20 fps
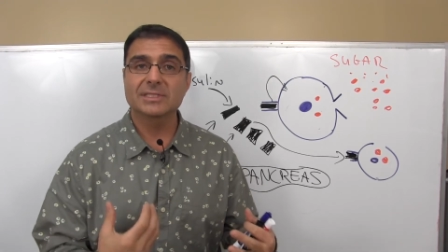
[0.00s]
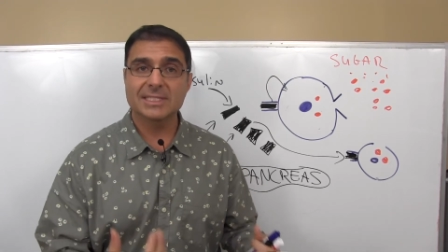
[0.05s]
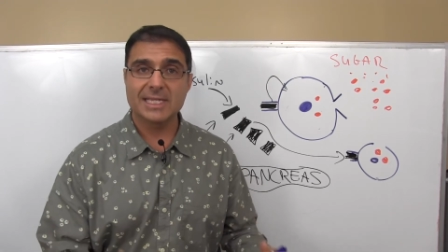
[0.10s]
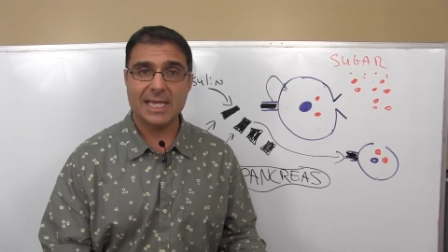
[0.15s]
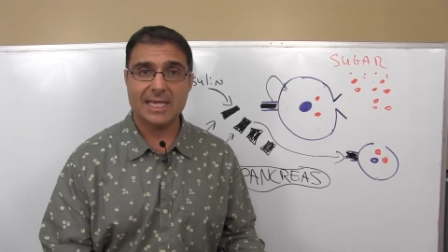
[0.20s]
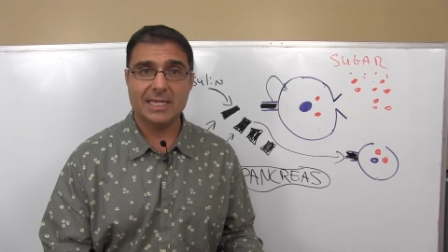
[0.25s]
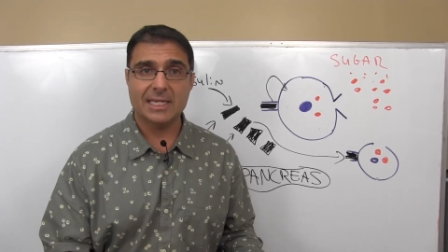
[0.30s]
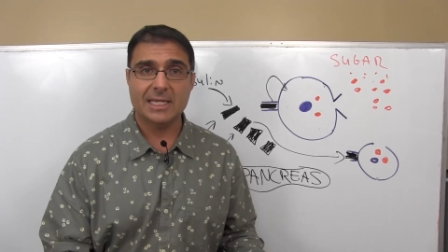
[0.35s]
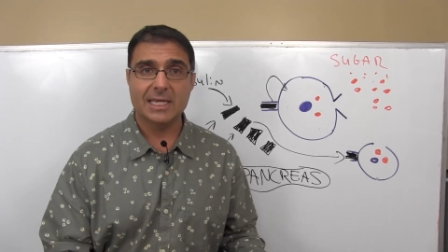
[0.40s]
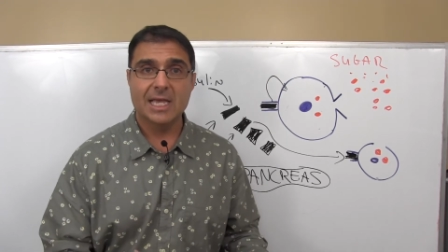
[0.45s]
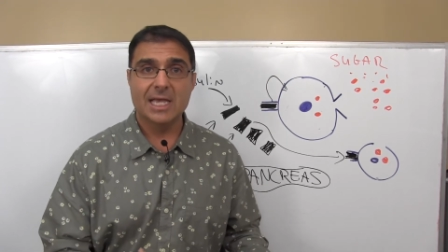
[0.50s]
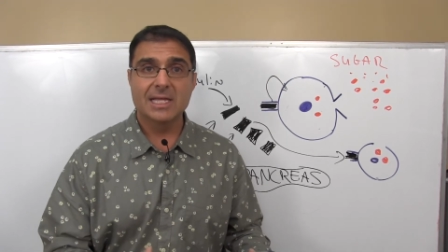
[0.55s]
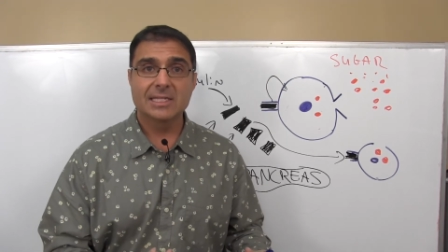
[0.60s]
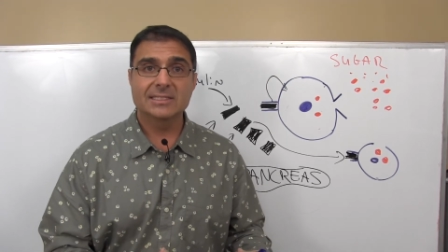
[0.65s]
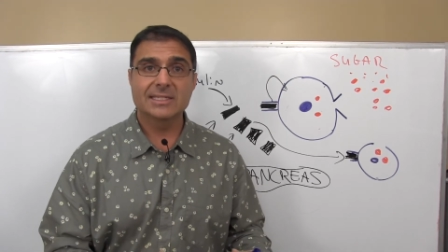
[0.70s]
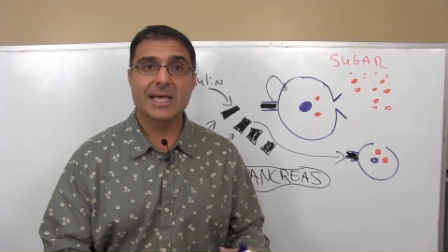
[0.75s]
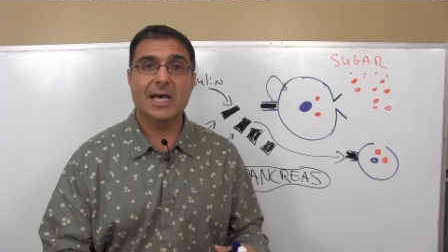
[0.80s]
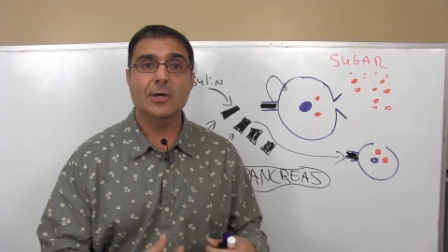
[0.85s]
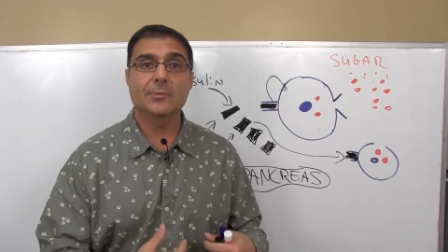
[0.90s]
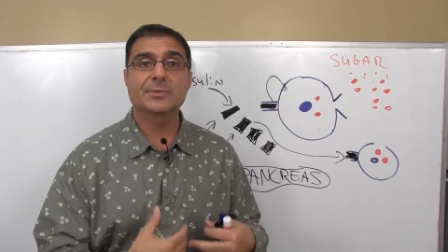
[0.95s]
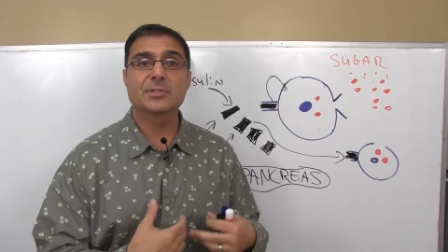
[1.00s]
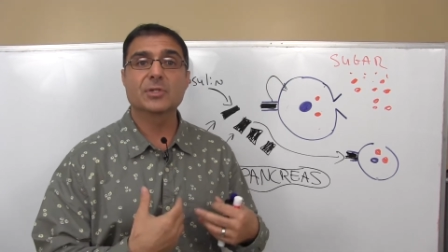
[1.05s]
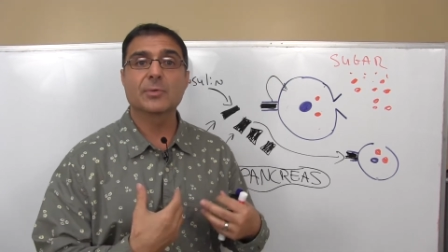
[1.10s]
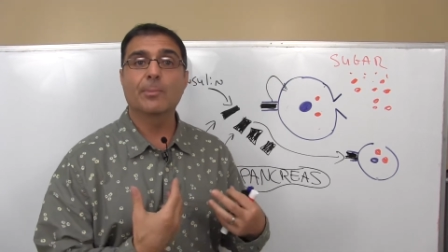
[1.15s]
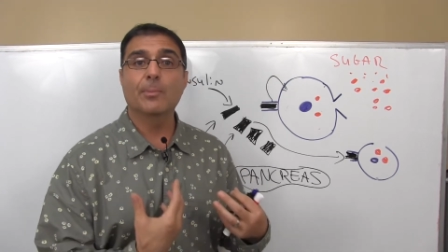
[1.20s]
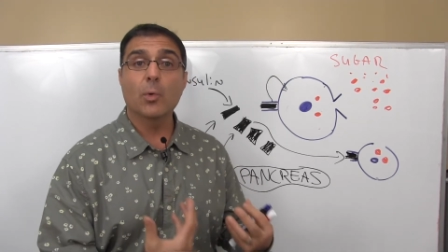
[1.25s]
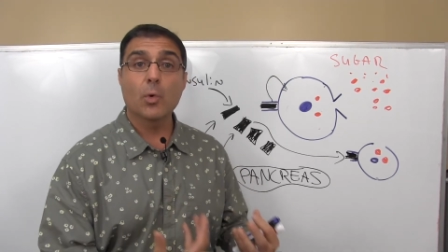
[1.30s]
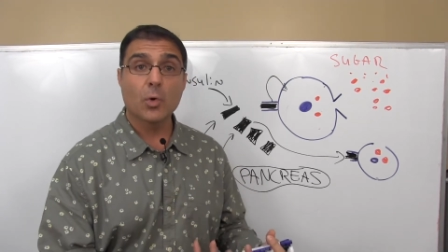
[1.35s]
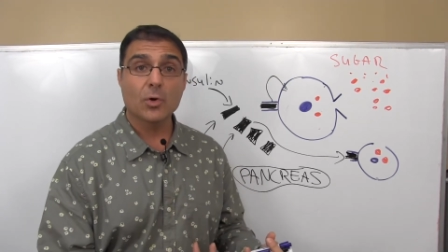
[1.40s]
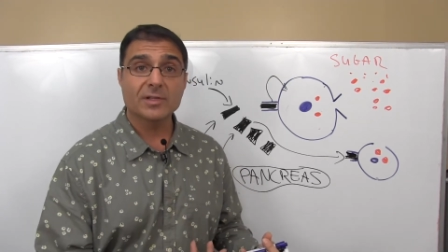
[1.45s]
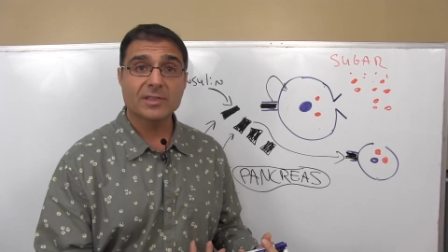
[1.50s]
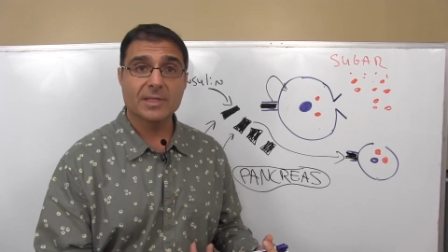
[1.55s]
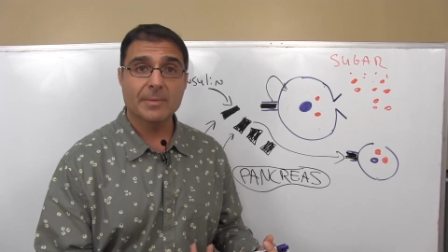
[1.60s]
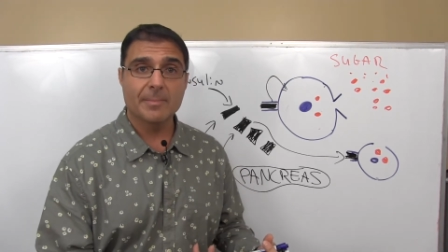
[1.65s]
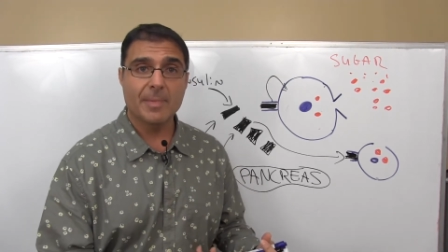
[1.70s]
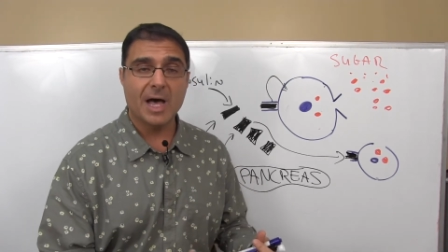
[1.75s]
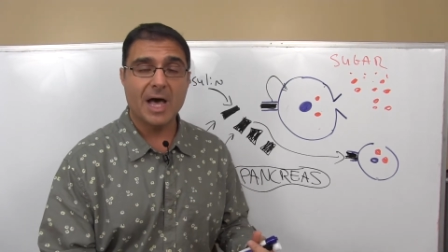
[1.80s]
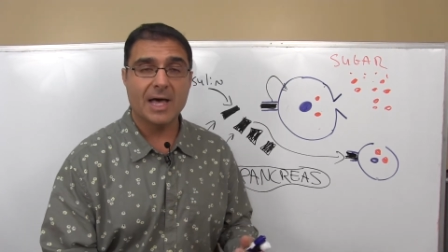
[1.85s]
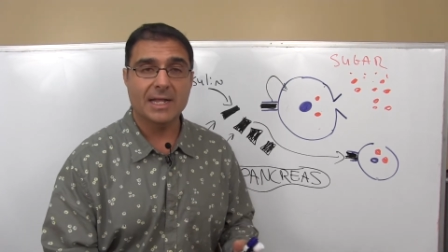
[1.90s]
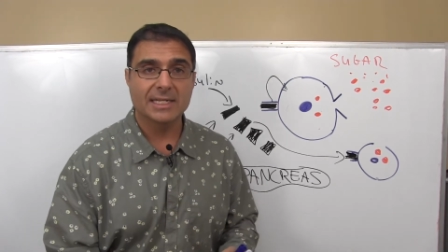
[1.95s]
take to help support the
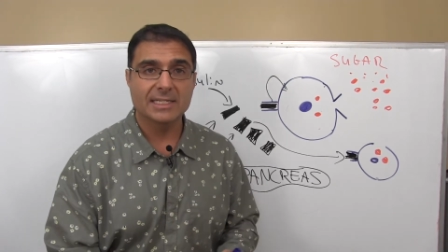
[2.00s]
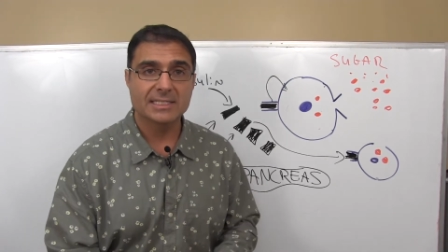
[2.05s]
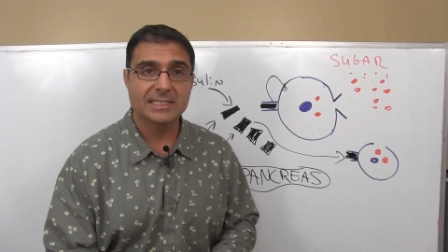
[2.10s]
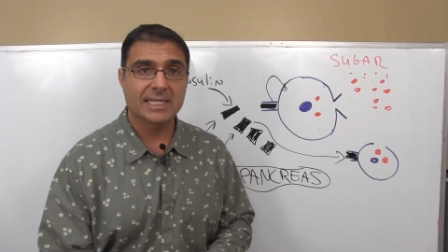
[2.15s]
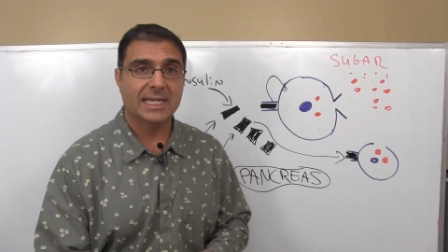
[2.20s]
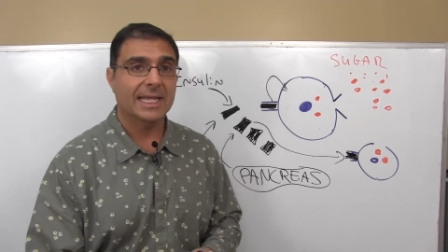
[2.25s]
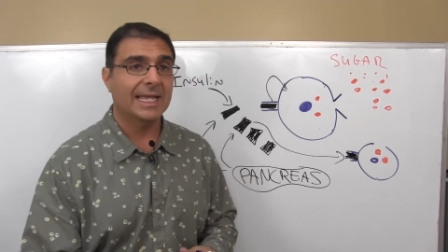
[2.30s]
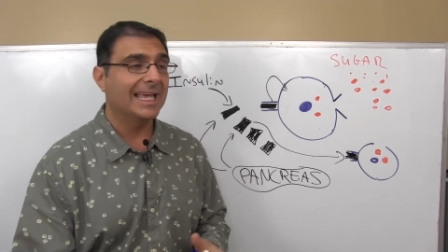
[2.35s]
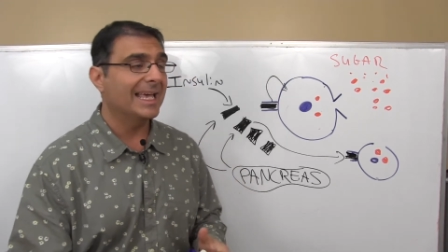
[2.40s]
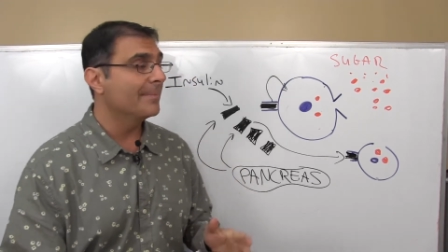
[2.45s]
body's